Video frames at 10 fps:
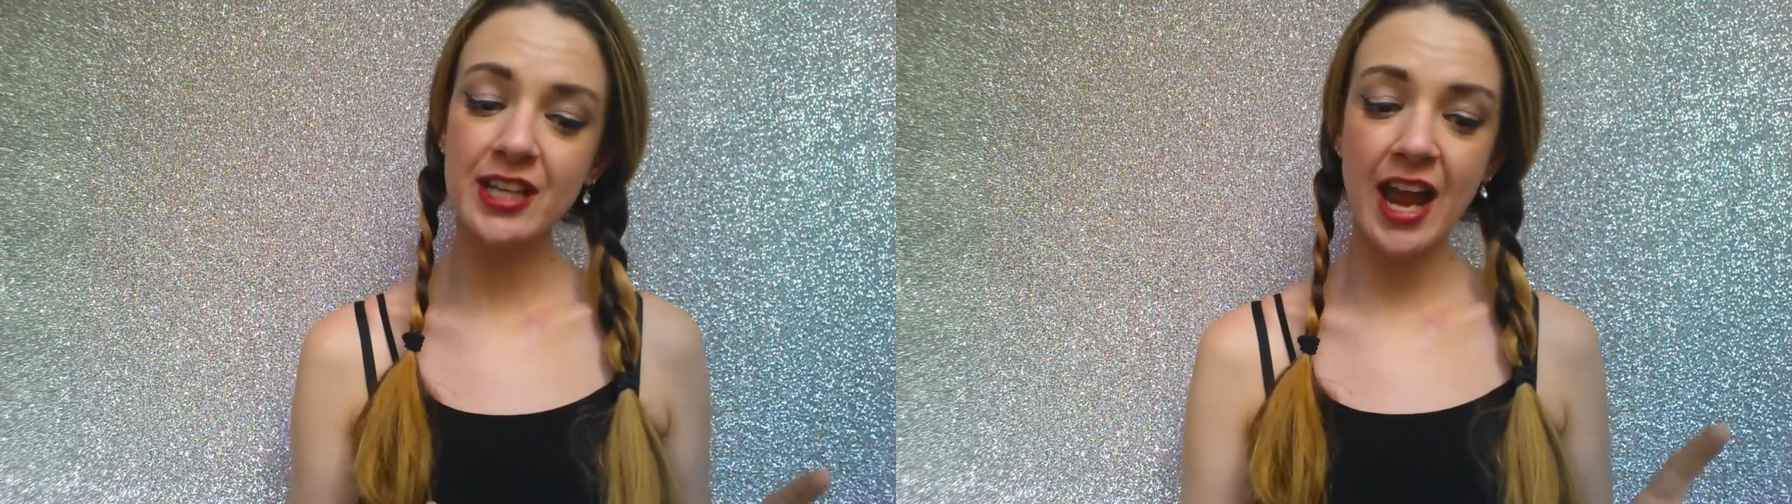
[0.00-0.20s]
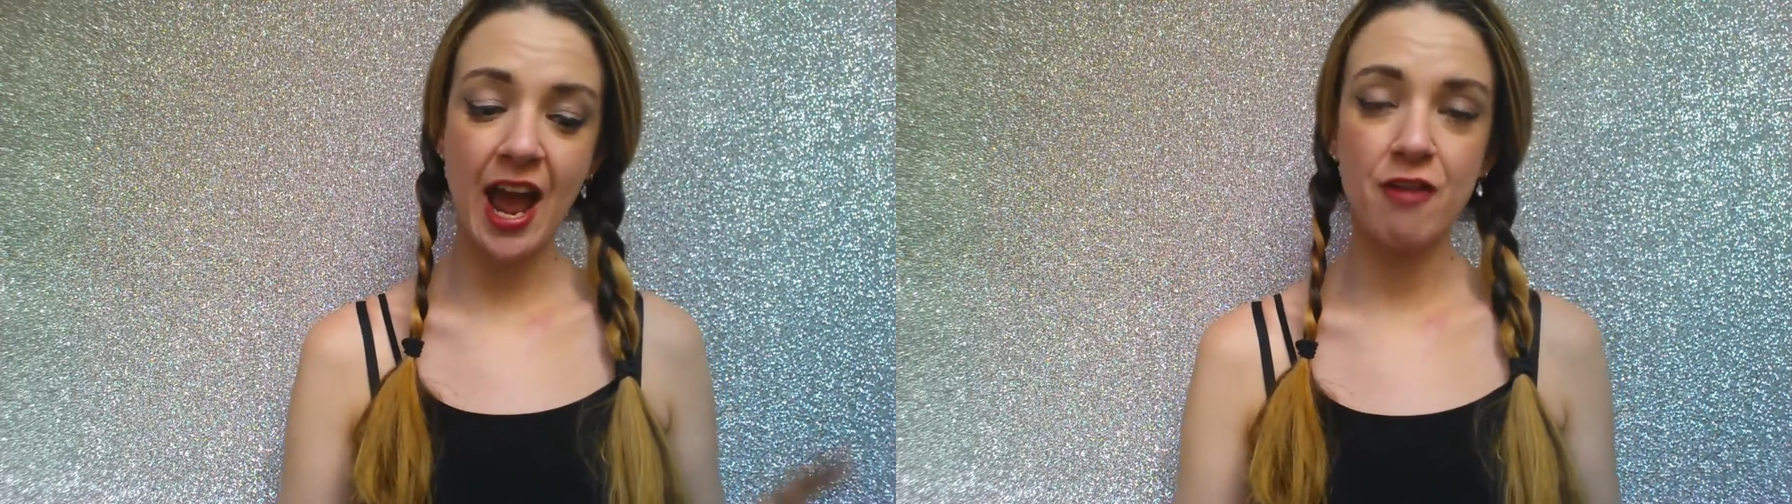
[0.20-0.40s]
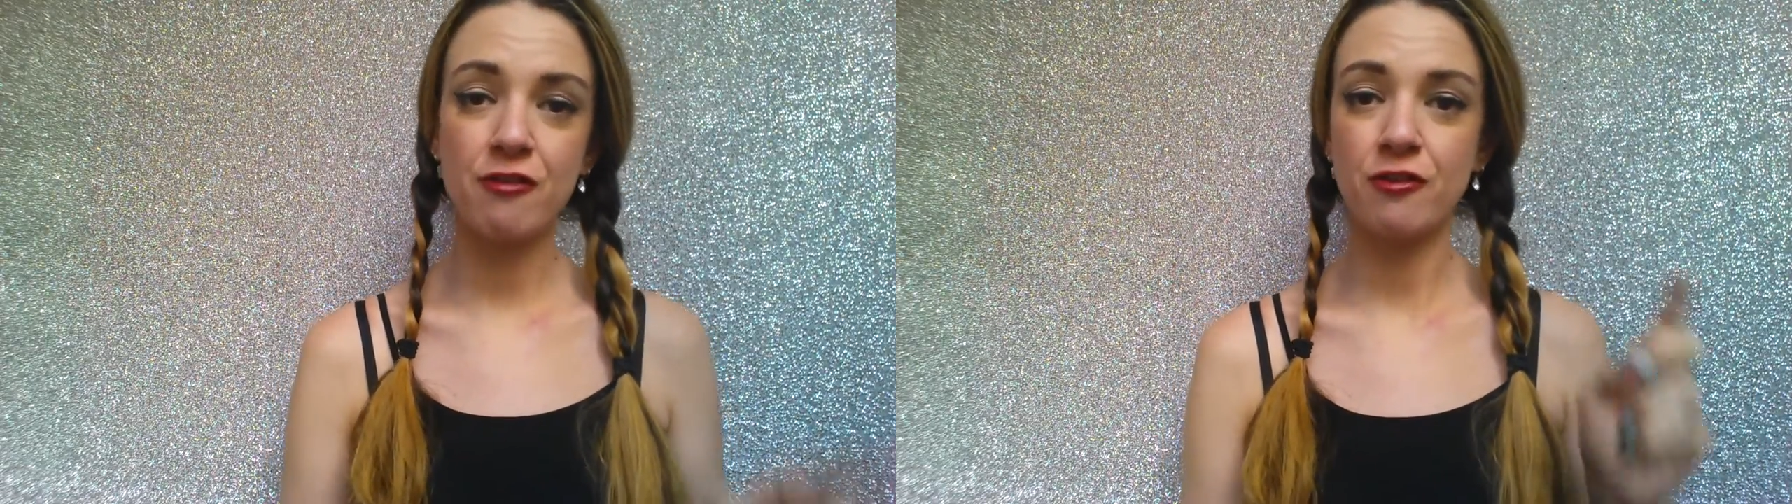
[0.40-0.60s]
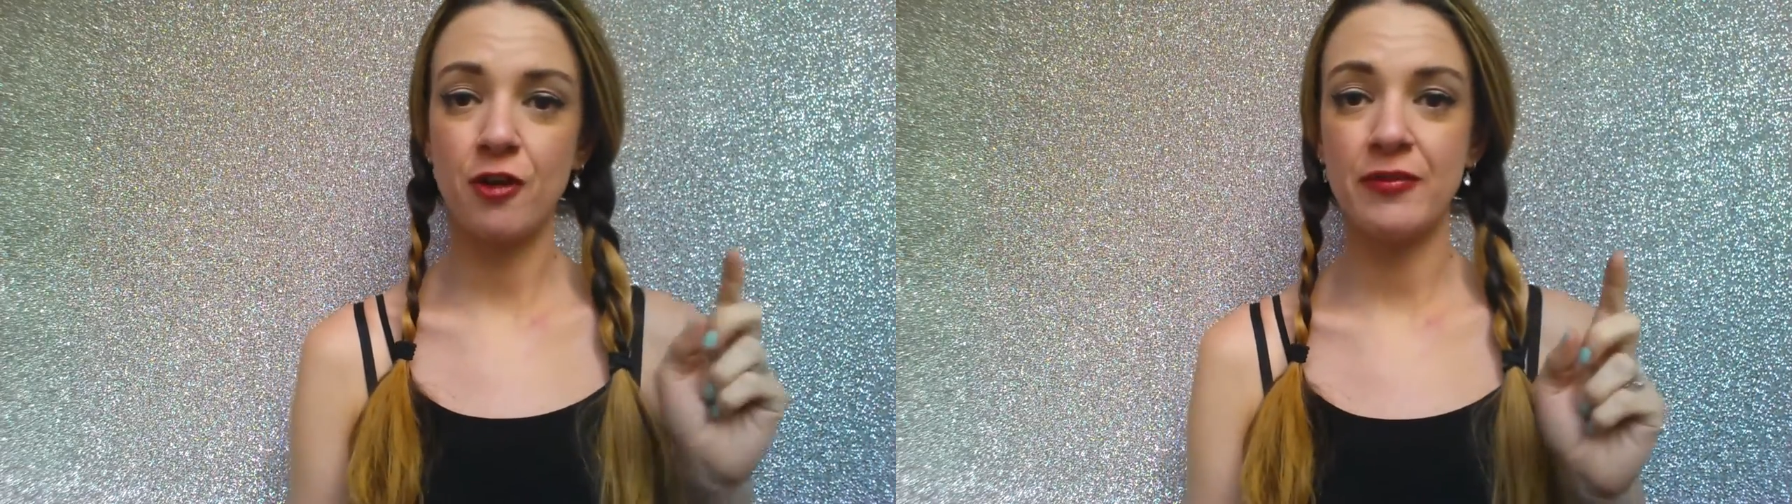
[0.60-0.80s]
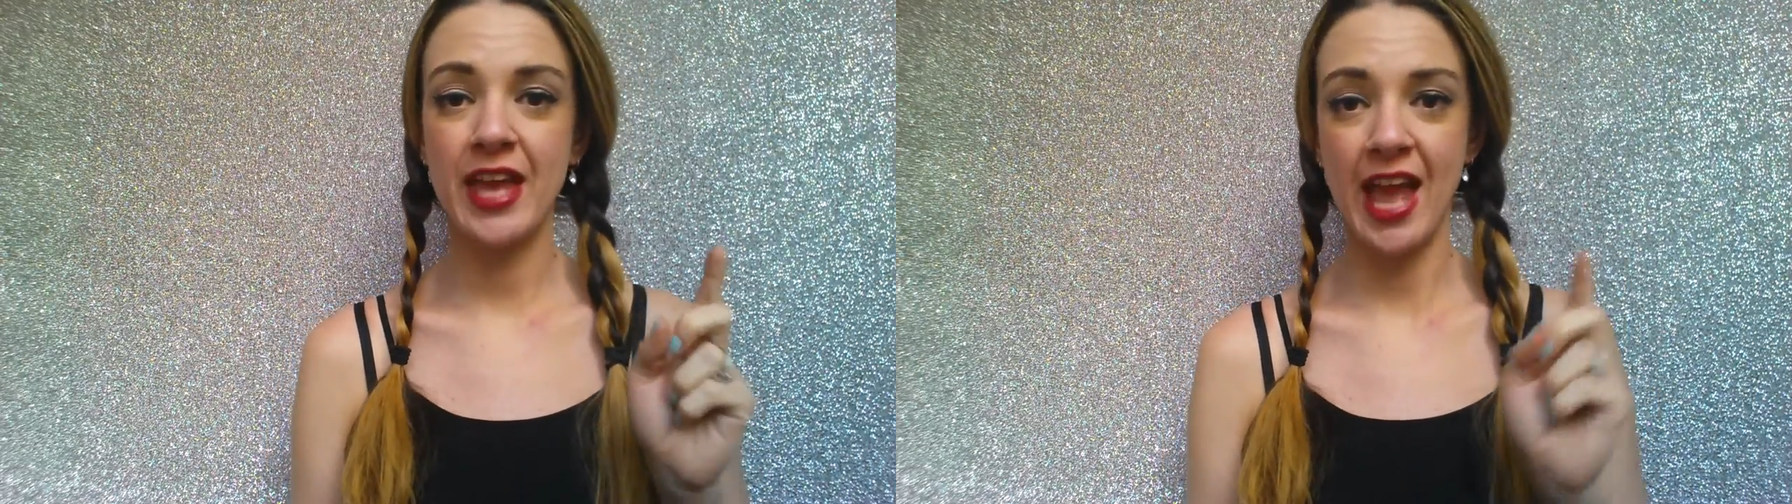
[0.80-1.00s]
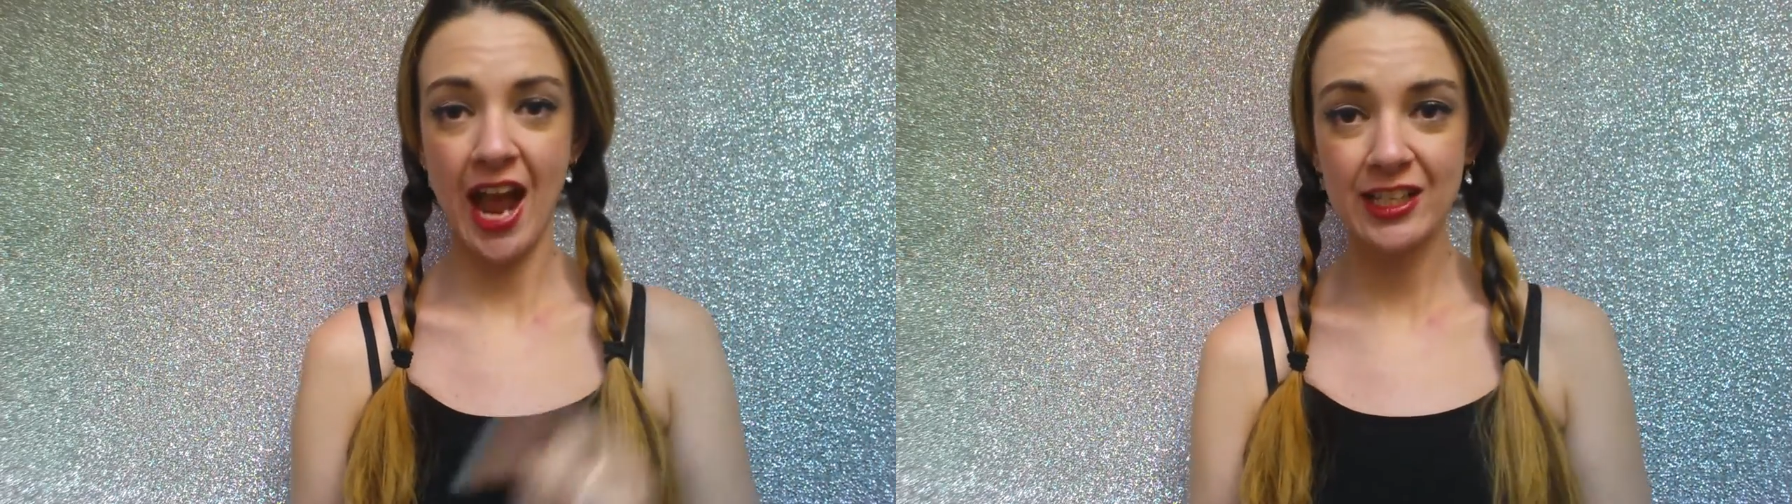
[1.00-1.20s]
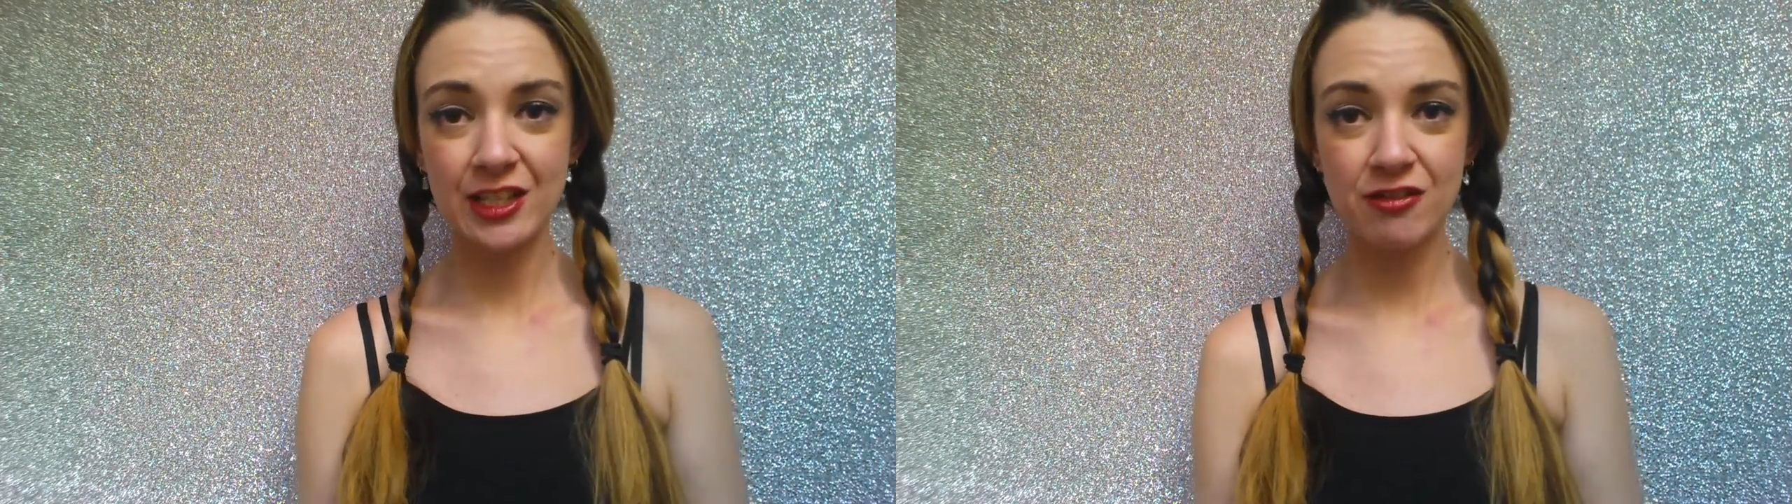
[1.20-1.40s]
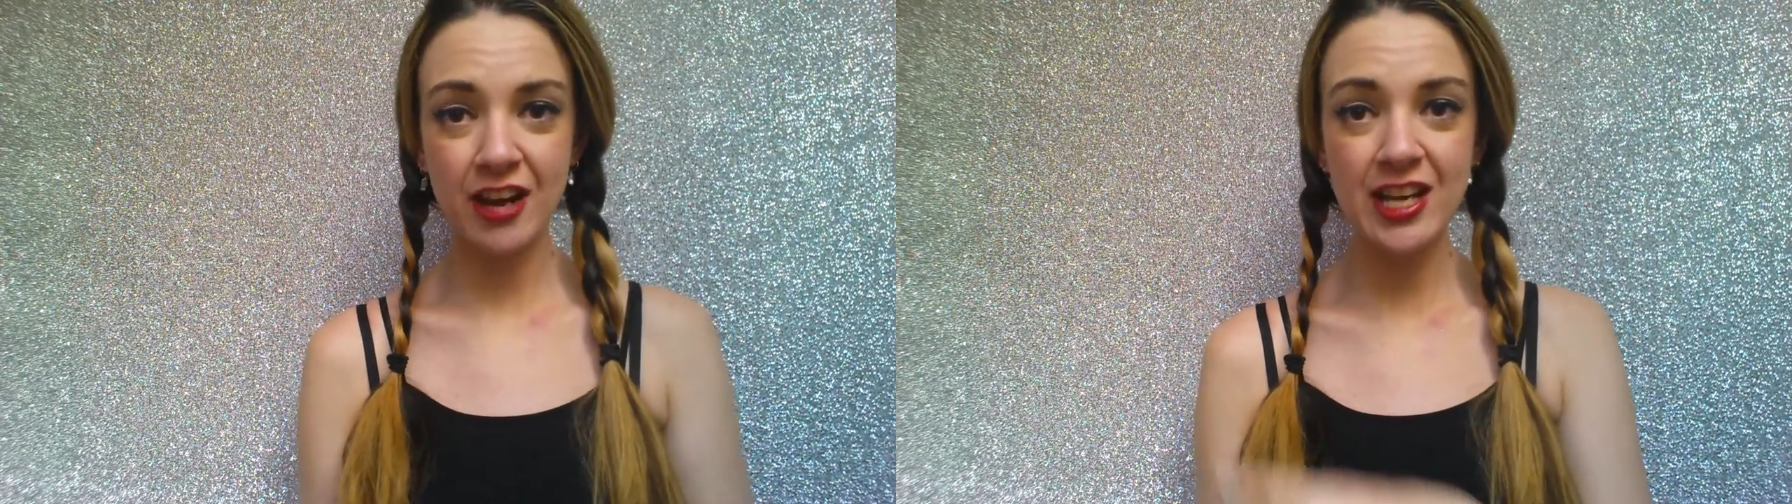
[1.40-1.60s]
that I have from their
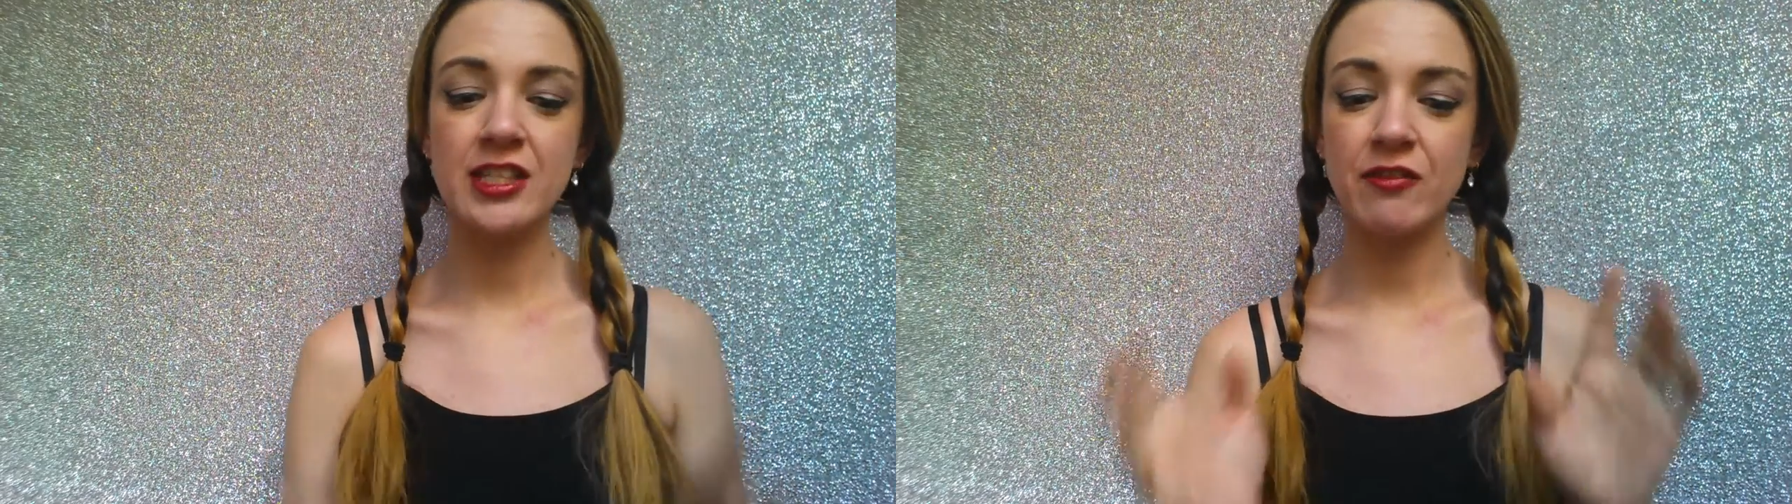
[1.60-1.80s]
active range.